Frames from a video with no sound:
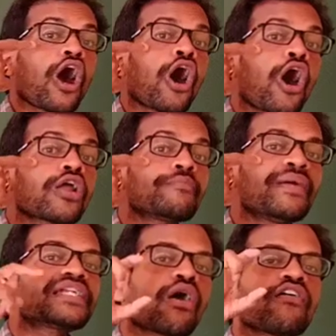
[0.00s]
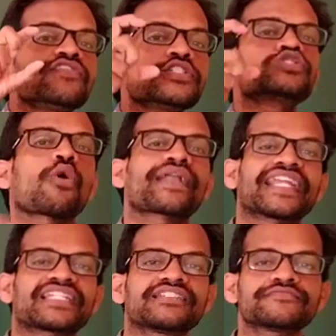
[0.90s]
orbit of the
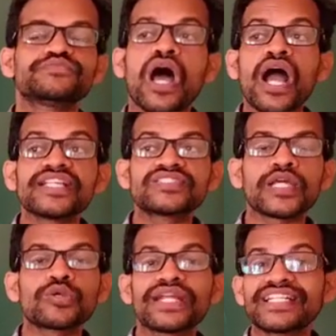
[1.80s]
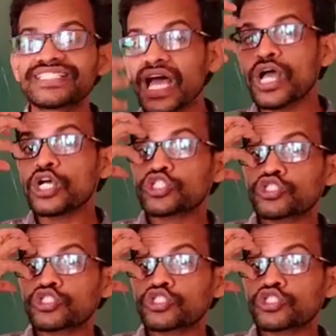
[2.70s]
socket. The eyes are located in the